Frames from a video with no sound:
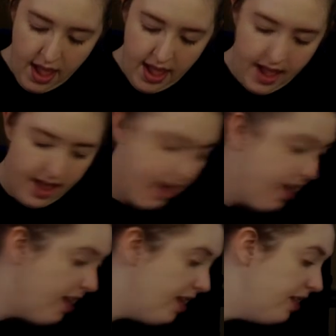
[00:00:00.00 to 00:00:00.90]

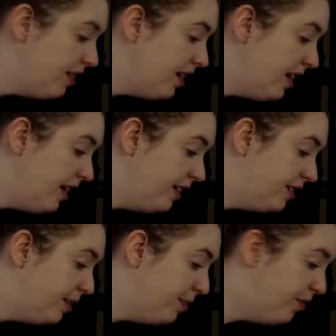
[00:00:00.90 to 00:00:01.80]
And a
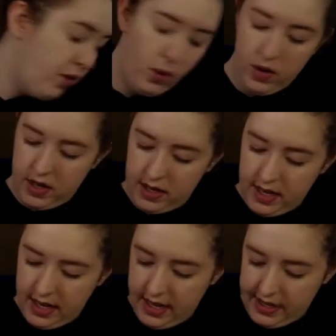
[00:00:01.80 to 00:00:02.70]
sub 4
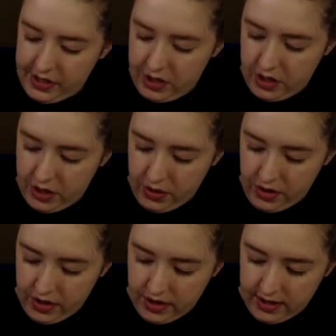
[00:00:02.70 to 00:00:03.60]
is
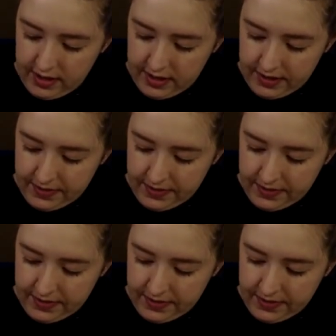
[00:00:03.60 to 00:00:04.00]
2/3.